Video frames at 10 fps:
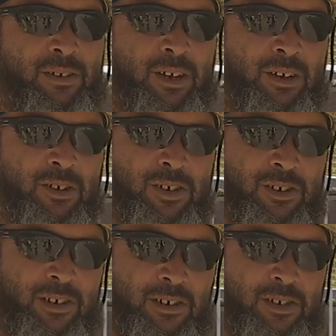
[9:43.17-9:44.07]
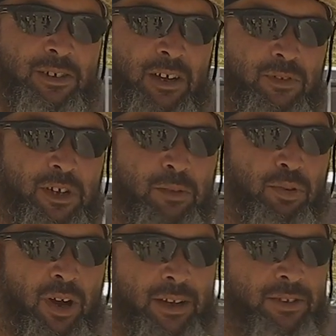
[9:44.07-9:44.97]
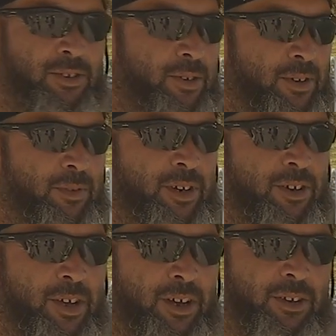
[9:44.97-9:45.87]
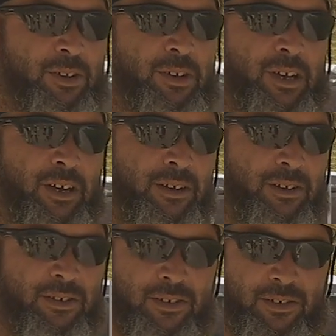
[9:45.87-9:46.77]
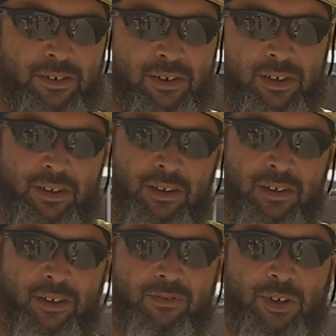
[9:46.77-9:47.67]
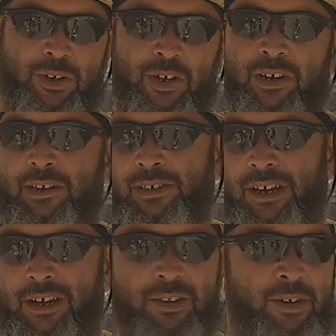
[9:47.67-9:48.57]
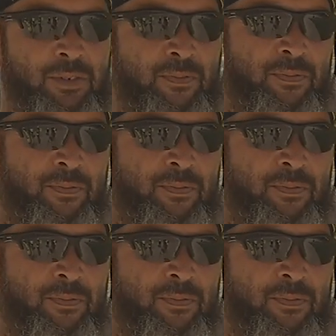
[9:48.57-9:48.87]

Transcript: There goes. There's definitely a pride to it. When you're done, you look at it and you feel good inside, you know.